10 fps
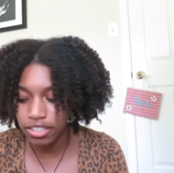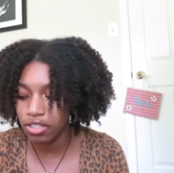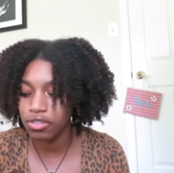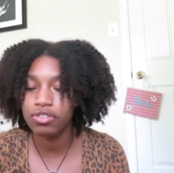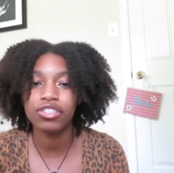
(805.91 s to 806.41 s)

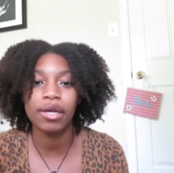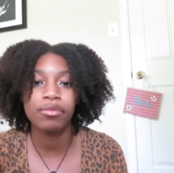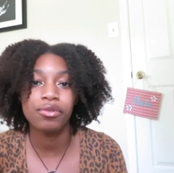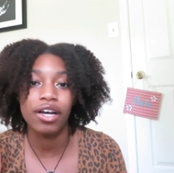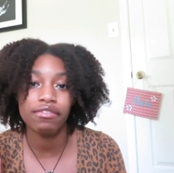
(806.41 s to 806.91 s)
use
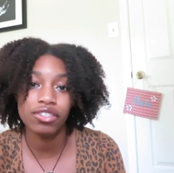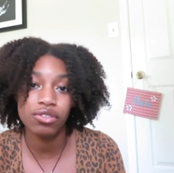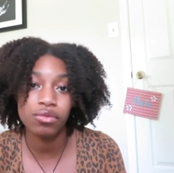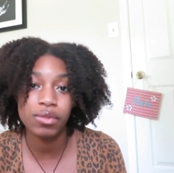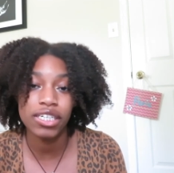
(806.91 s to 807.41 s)
shampoo every
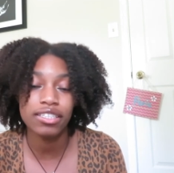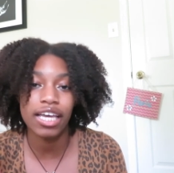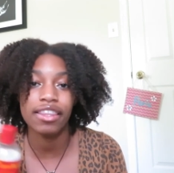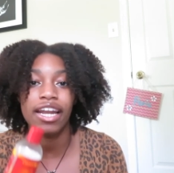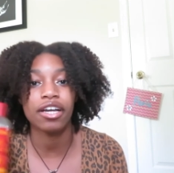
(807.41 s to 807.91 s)
2 weeks,
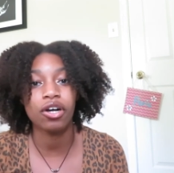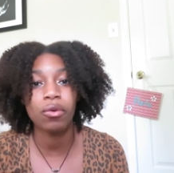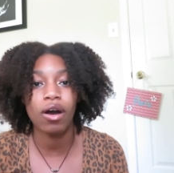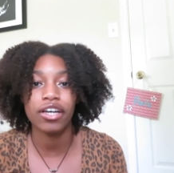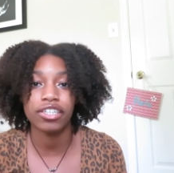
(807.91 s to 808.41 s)
and then I
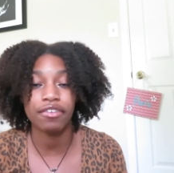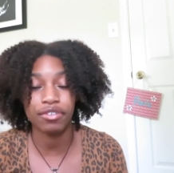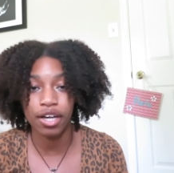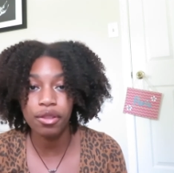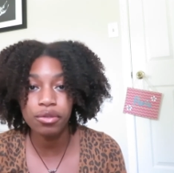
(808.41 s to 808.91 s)
co-wash every
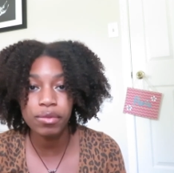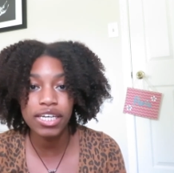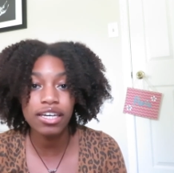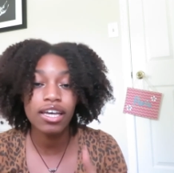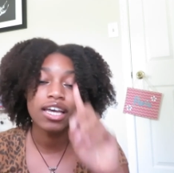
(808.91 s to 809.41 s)
other
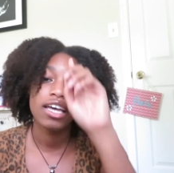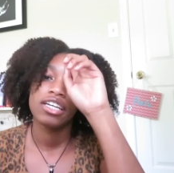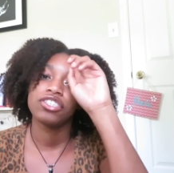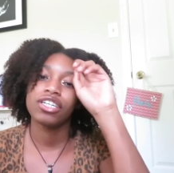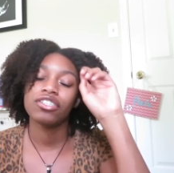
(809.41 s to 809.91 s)
week,
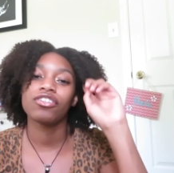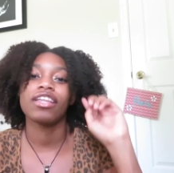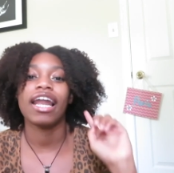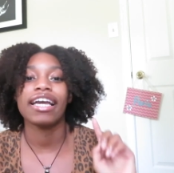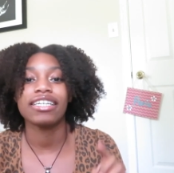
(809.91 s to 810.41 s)
just so
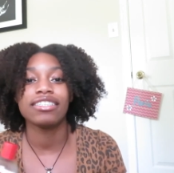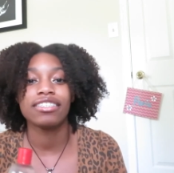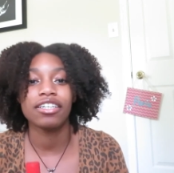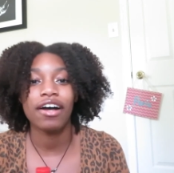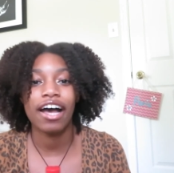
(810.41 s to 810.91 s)
that I can
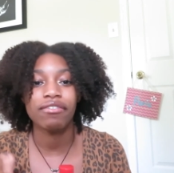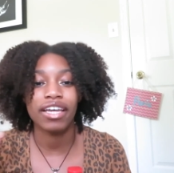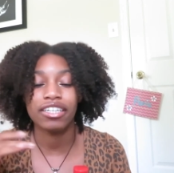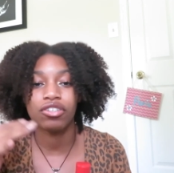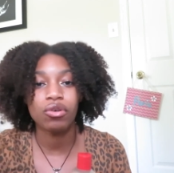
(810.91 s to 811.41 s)
still have
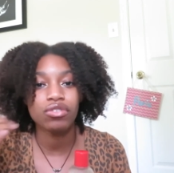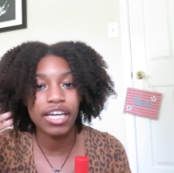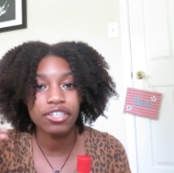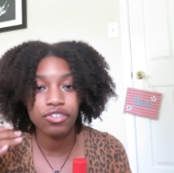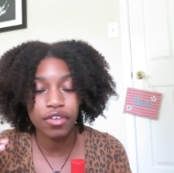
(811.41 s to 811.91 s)
like no
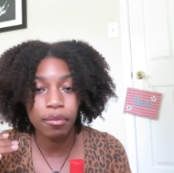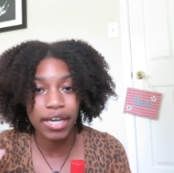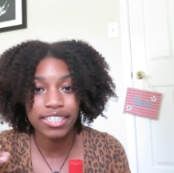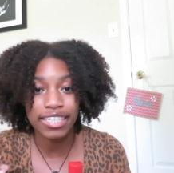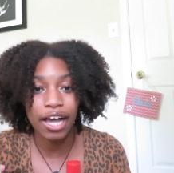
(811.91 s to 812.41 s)
dandruff in
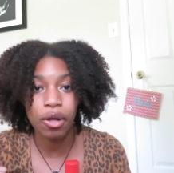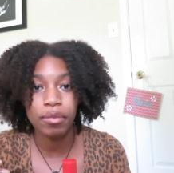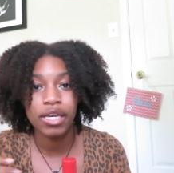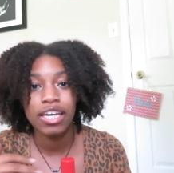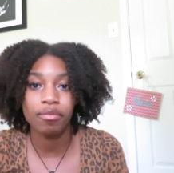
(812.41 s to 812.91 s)
my scalp.
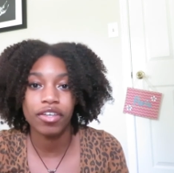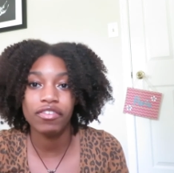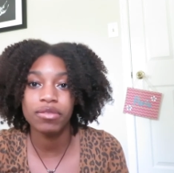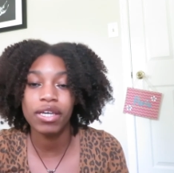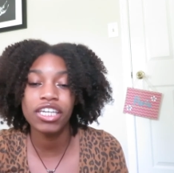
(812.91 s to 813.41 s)
If
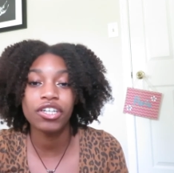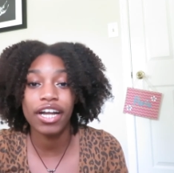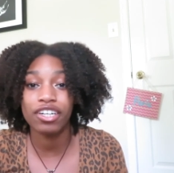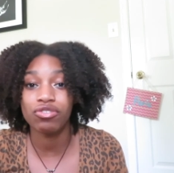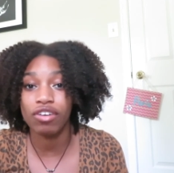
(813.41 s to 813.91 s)
it's making your
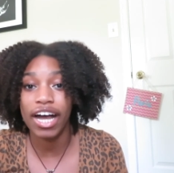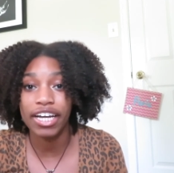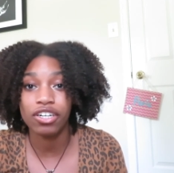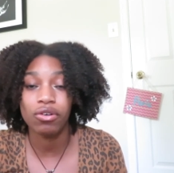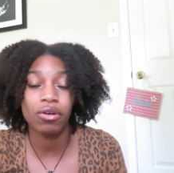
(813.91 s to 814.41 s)
hair
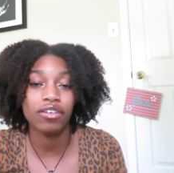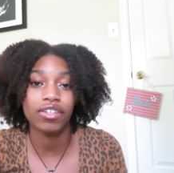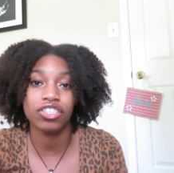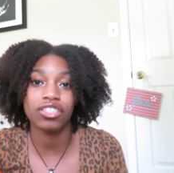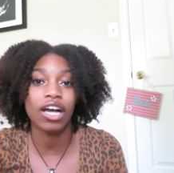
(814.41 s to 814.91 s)
drier, or if
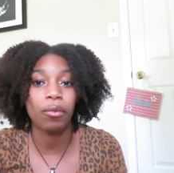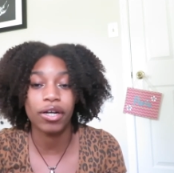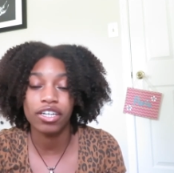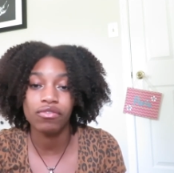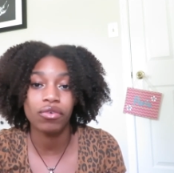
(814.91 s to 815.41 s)
it's just not
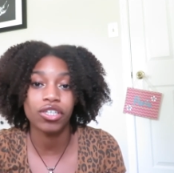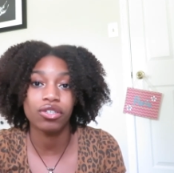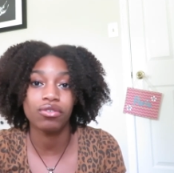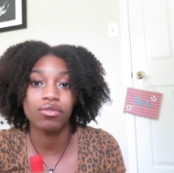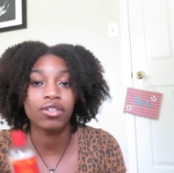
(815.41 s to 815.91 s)
working for
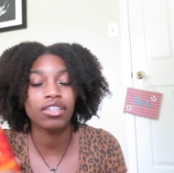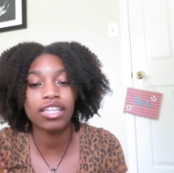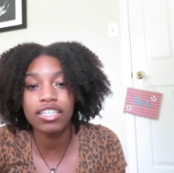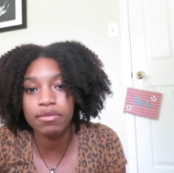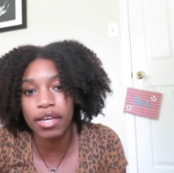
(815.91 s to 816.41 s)
you, then
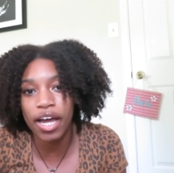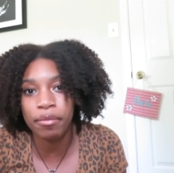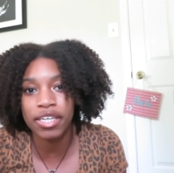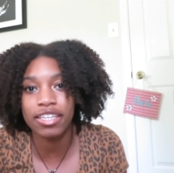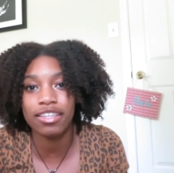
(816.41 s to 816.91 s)
this may not
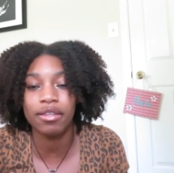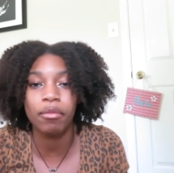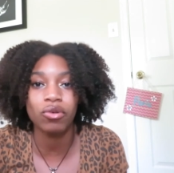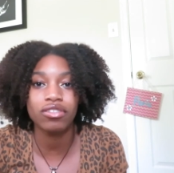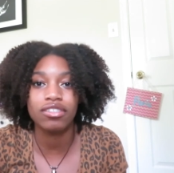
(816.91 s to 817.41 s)
be
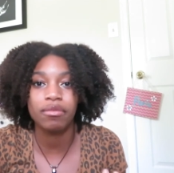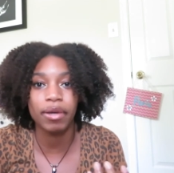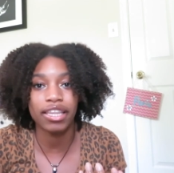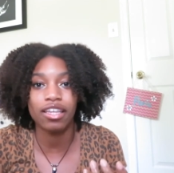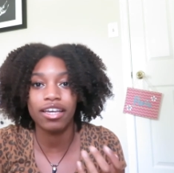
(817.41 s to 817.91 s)

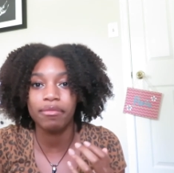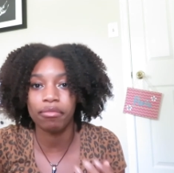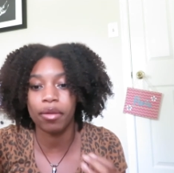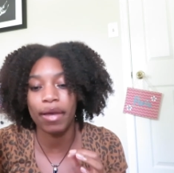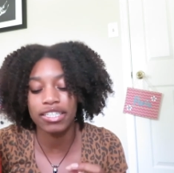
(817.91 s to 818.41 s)

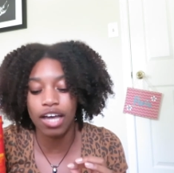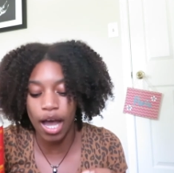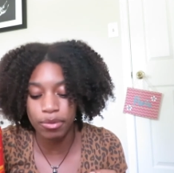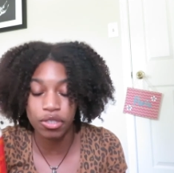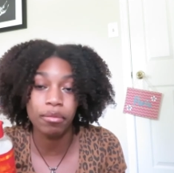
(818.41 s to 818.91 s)
the best
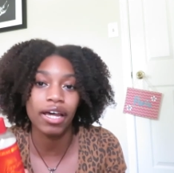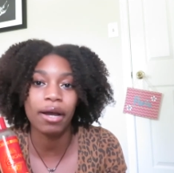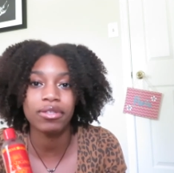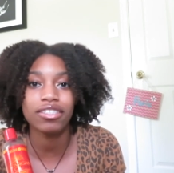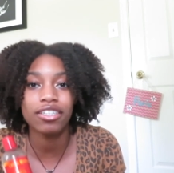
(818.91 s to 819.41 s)
option. But I
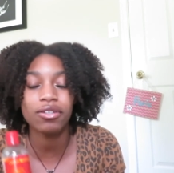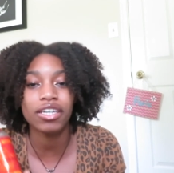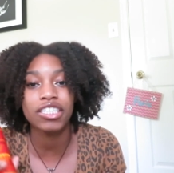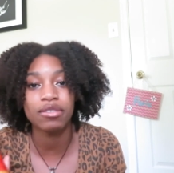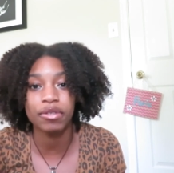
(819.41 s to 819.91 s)
would still
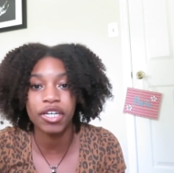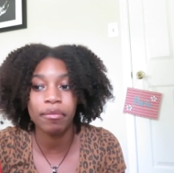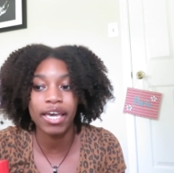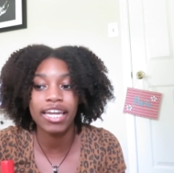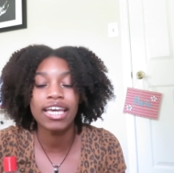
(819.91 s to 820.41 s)

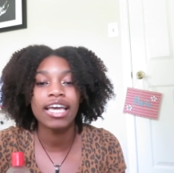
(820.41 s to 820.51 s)
experiment,